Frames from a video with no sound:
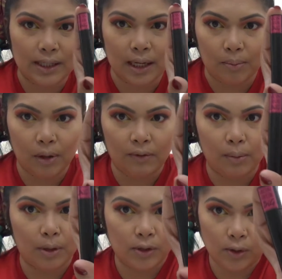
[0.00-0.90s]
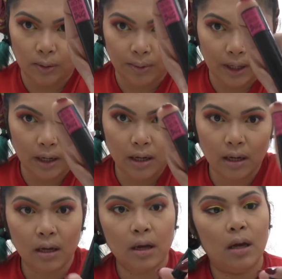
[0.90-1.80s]
sample of the Monsieur Big
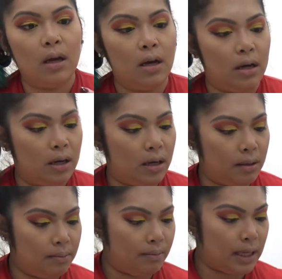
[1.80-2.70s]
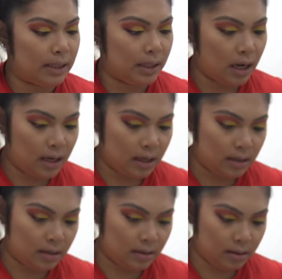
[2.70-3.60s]

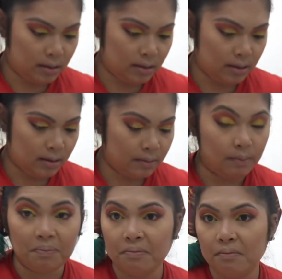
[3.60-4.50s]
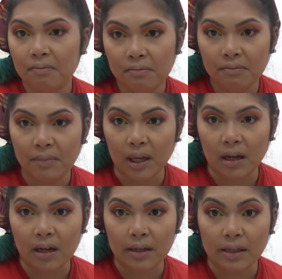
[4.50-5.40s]
mascara
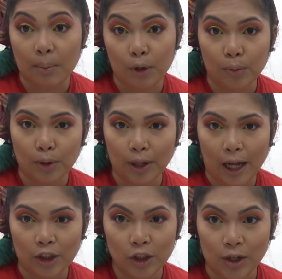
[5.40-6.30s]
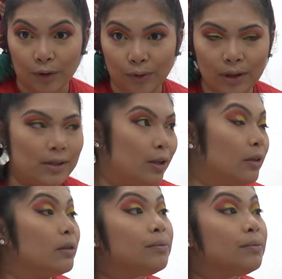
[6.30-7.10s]
because I'm gonna put lashes on for this look.